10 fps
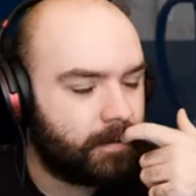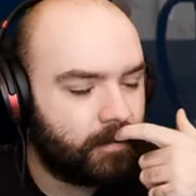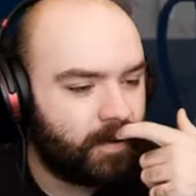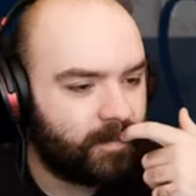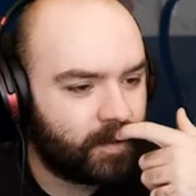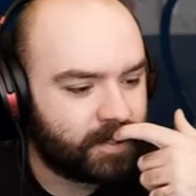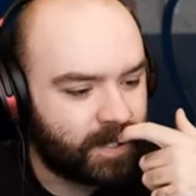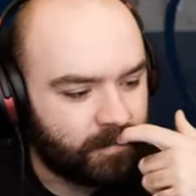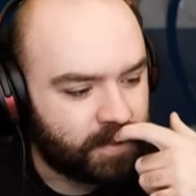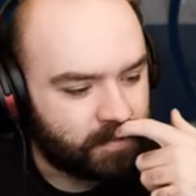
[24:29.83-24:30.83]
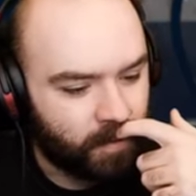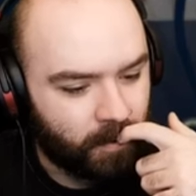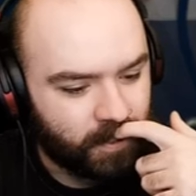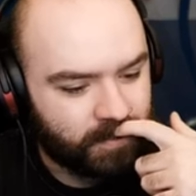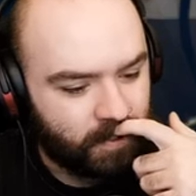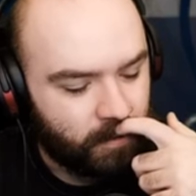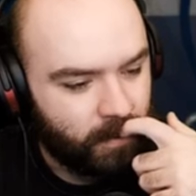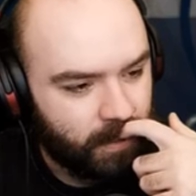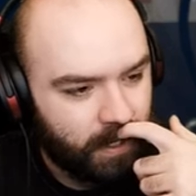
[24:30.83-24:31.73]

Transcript: We haven't lost that much progress at all.